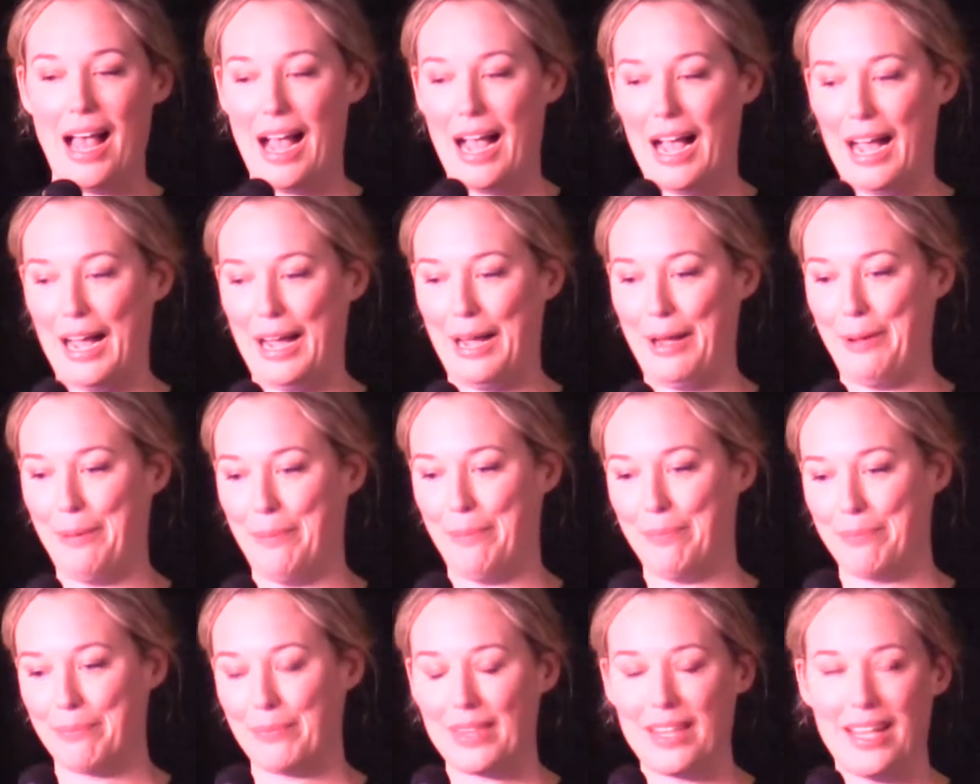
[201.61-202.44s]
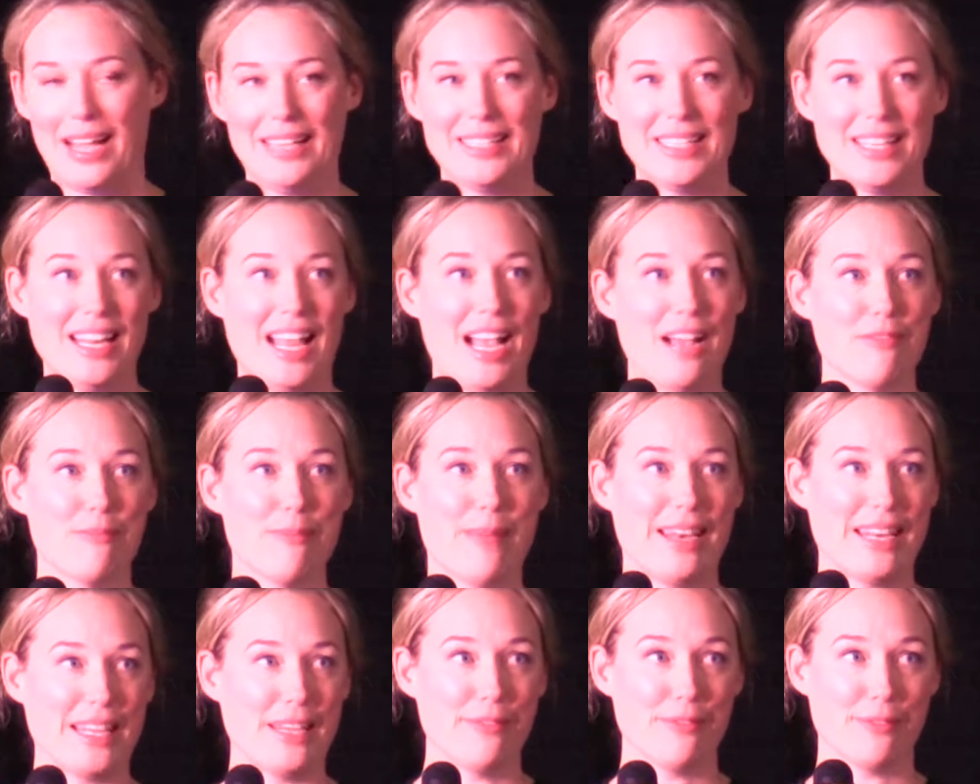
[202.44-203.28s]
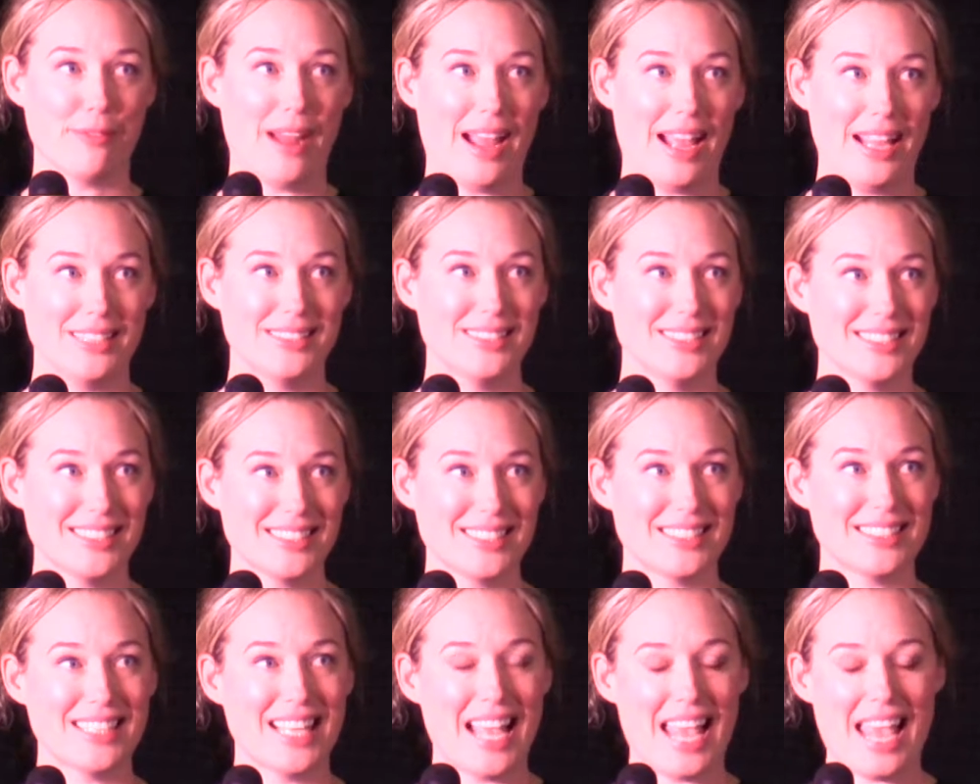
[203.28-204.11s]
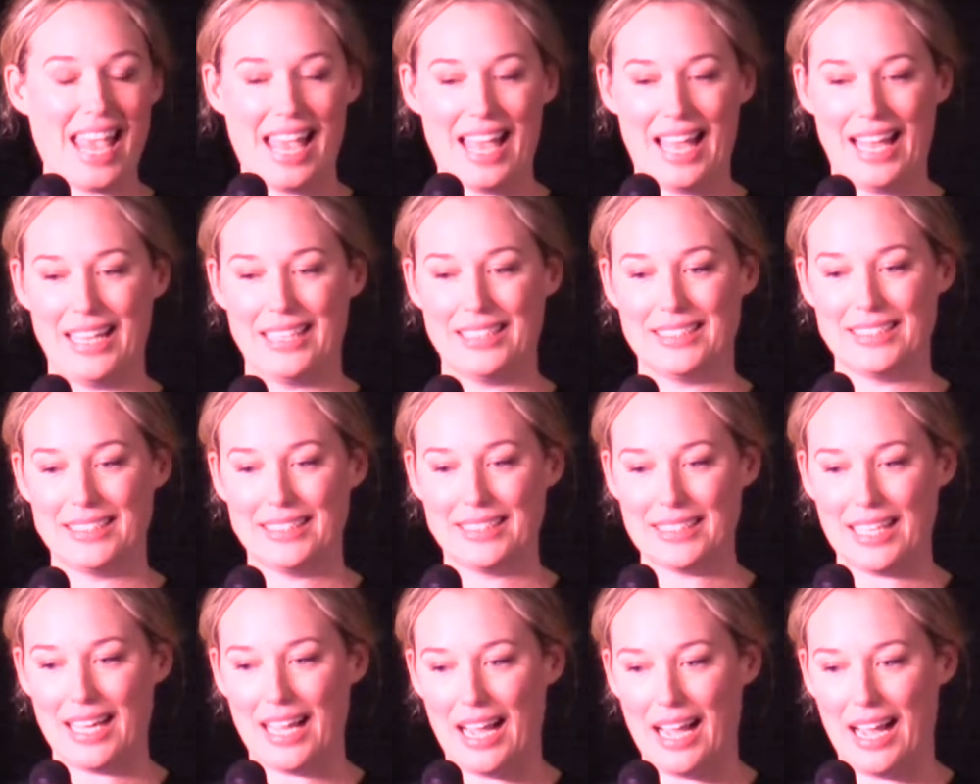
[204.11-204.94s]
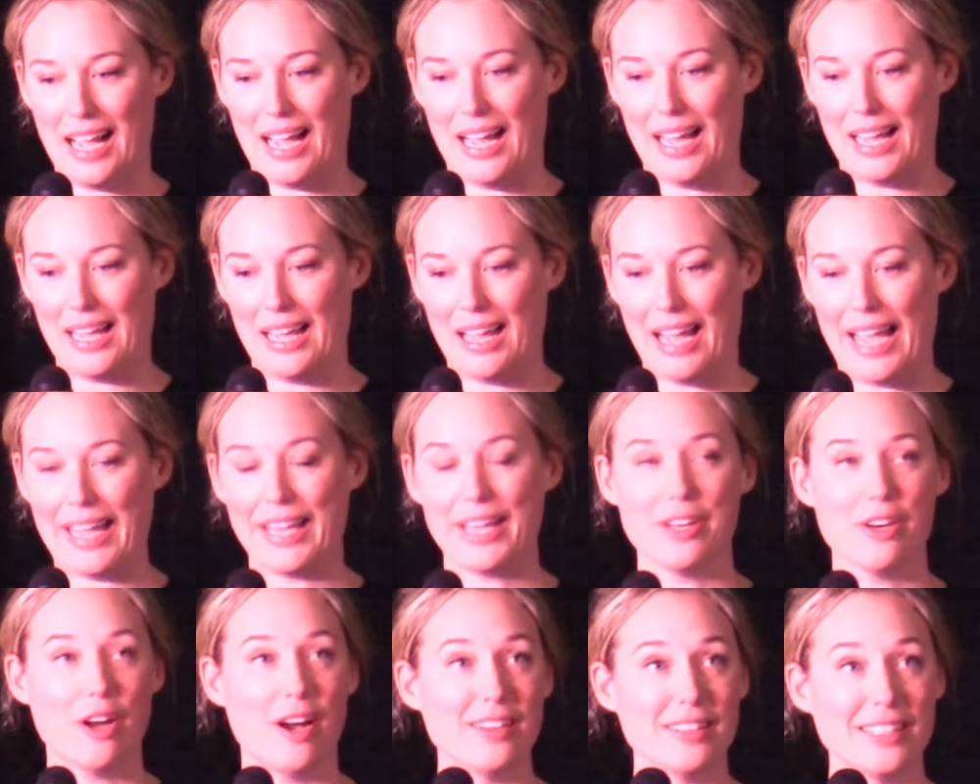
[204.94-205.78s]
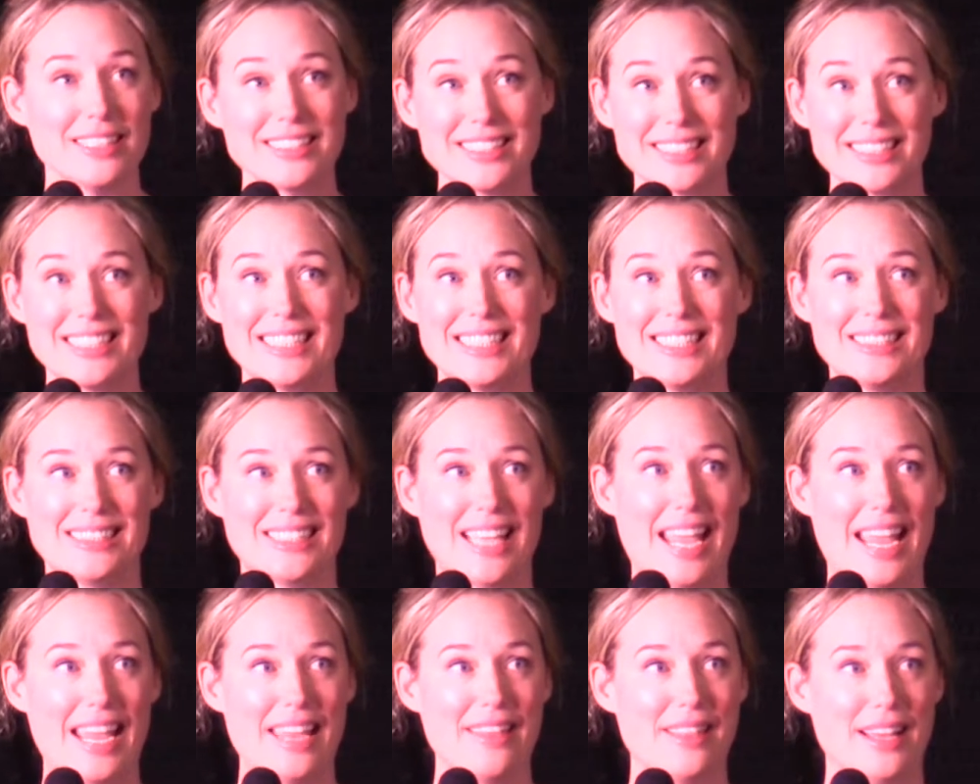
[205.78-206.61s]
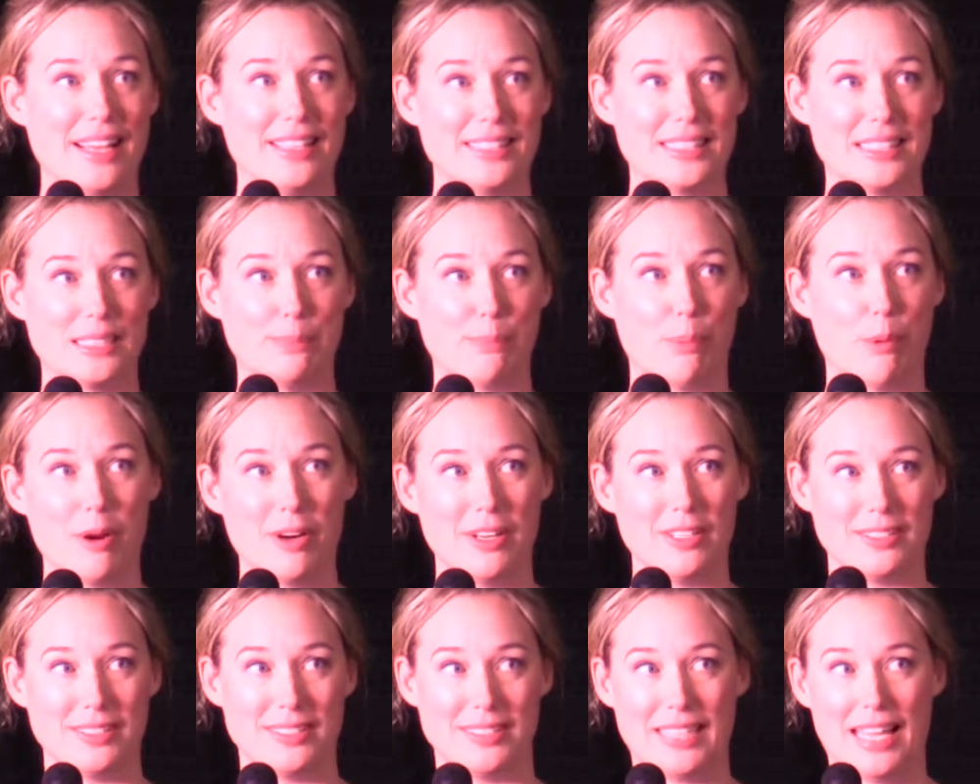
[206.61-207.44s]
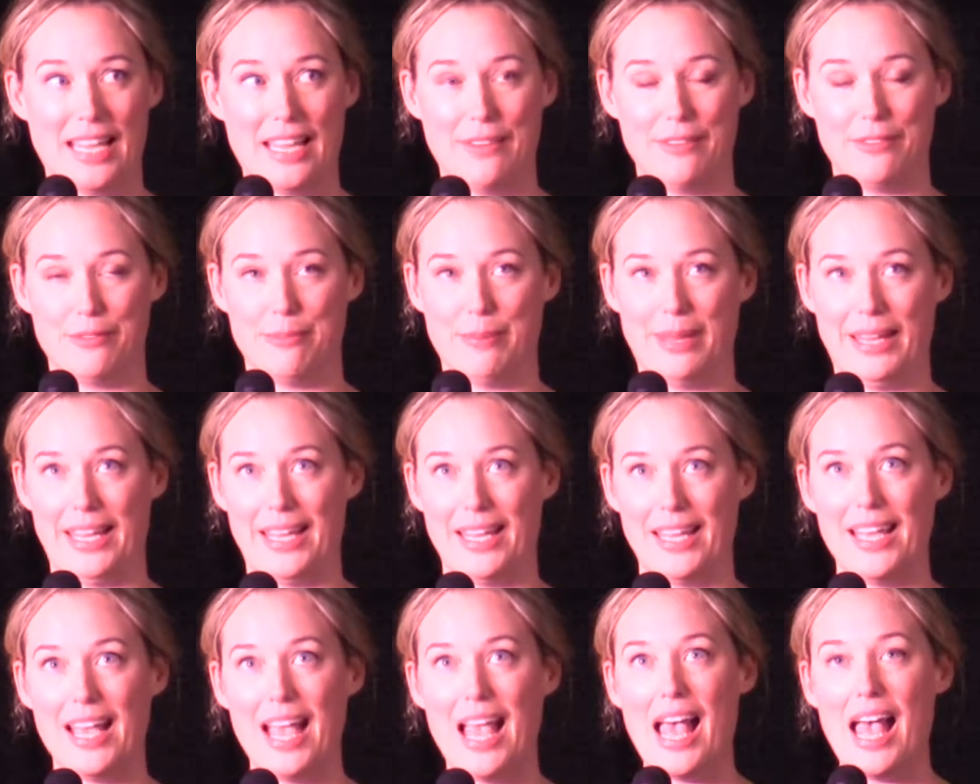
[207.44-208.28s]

I didn't have many friends, and I can honestly say that sport saved me.